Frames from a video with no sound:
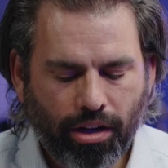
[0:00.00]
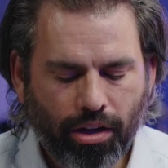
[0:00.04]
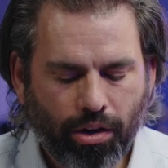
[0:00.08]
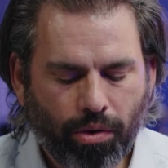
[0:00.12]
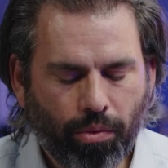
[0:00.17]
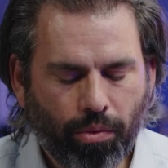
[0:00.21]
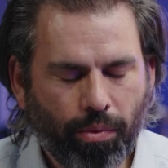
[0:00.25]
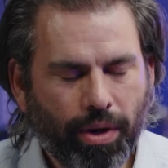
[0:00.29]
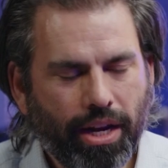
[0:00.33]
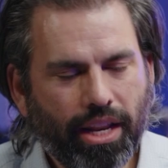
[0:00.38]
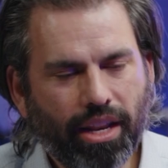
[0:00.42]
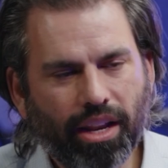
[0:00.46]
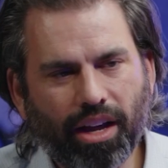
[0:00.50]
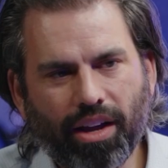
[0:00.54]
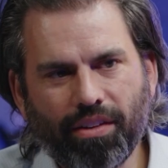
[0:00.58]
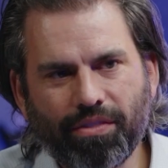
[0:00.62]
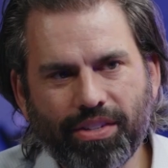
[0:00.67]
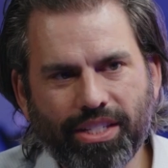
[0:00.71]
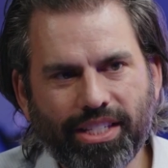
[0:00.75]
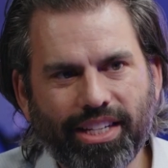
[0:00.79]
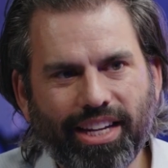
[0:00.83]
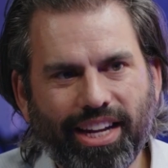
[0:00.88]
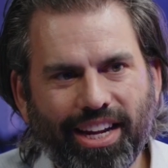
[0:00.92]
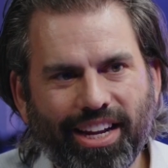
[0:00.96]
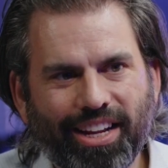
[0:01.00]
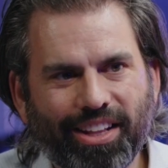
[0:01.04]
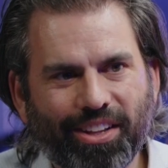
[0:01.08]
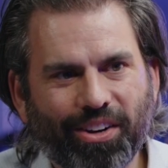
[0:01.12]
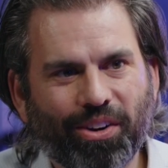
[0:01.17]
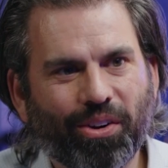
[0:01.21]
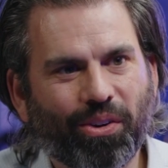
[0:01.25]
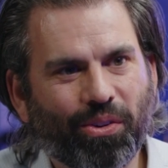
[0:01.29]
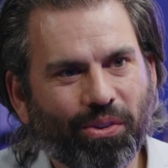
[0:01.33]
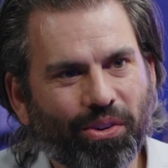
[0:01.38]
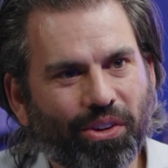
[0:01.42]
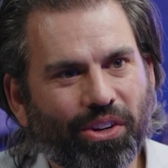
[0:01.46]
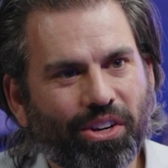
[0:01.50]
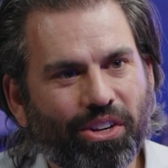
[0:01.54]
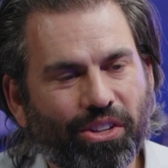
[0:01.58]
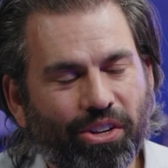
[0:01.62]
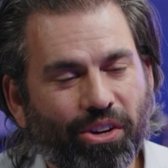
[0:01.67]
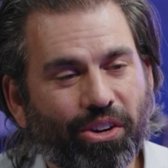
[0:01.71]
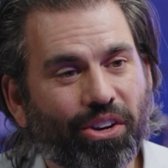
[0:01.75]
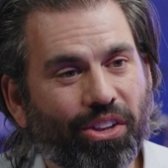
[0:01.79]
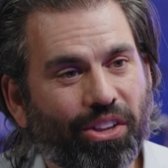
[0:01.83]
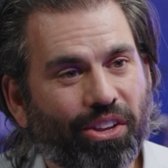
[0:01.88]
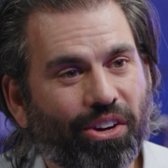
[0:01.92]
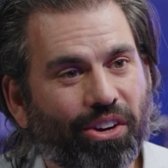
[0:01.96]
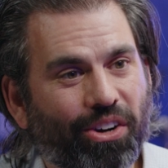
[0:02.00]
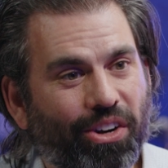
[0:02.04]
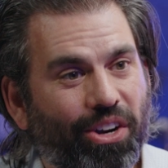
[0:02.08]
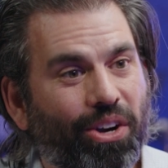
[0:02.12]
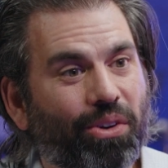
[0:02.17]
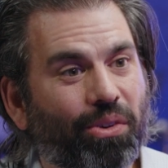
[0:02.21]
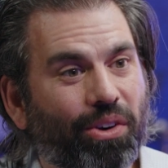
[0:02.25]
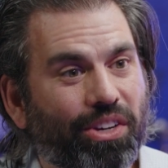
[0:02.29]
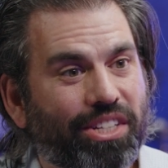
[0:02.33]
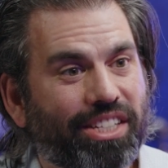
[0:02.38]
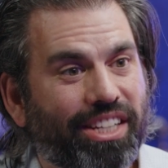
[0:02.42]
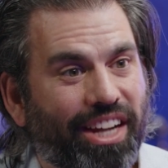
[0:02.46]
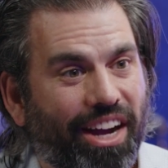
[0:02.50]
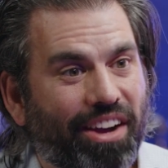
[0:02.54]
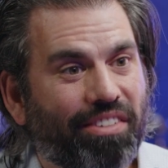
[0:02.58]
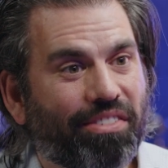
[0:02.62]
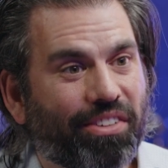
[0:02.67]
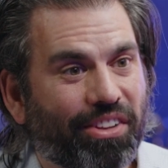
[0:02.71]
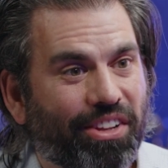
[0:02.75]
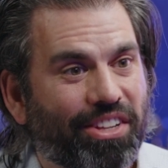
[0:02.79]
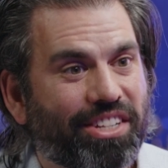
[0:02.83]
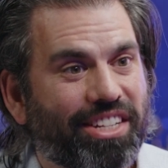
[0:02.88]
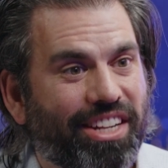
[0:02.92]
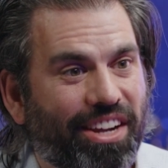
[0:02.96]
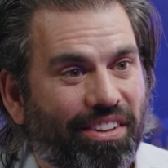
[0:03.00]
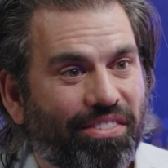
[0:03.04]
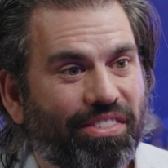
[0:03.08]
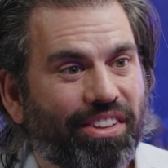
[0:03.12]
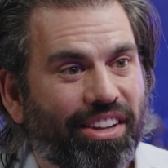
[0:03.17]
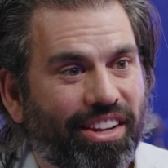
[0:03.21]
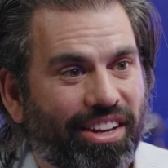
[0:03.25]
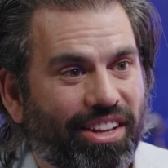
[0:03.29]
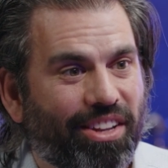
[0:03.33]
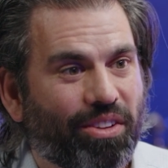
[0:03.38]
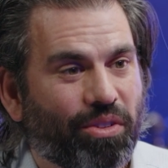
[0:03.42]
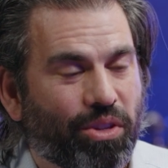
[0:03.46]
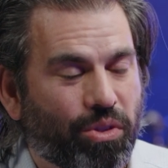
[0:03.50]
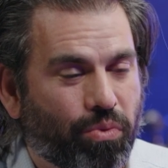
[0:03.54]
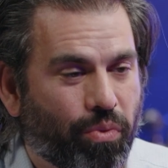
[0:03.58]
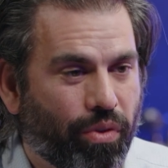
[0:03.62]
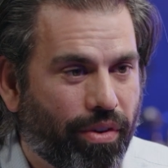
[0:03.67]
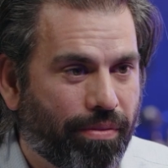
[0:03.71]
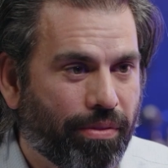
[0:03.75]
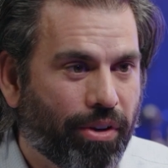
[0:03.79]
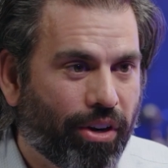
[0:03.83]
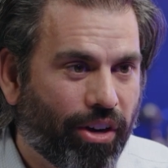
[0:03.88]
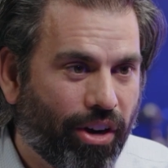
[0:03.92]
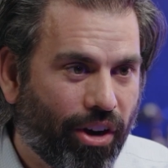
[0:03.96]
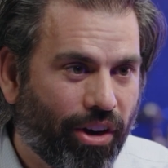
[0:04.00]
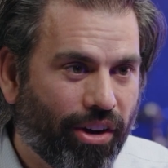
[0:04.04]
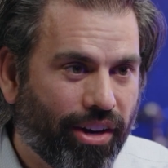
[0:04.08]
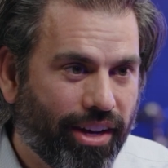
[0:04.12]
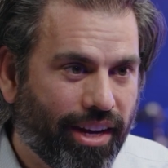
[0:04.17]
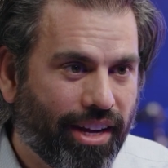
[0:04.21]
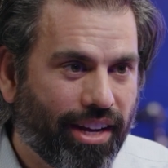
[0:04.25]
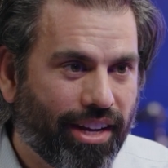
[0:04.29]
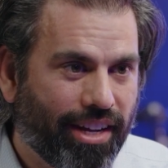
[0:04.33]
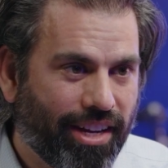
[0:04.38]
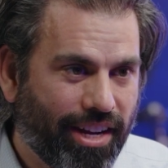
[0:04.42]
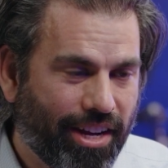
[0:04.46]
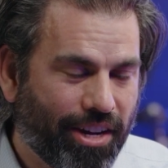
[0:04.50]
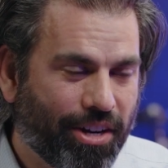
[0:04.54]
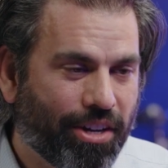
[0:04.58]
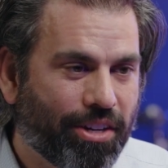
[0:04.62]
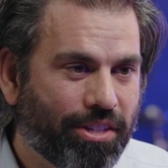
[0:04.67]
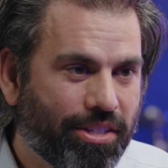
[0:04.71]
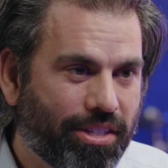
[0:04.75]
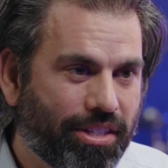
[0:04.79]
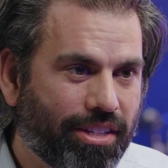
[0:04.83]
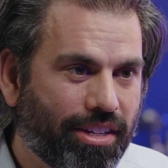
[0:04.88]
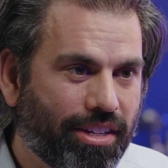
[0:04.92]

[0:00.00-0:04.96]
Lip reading: we love seeing their newer stuff or the stuff that was from their early years.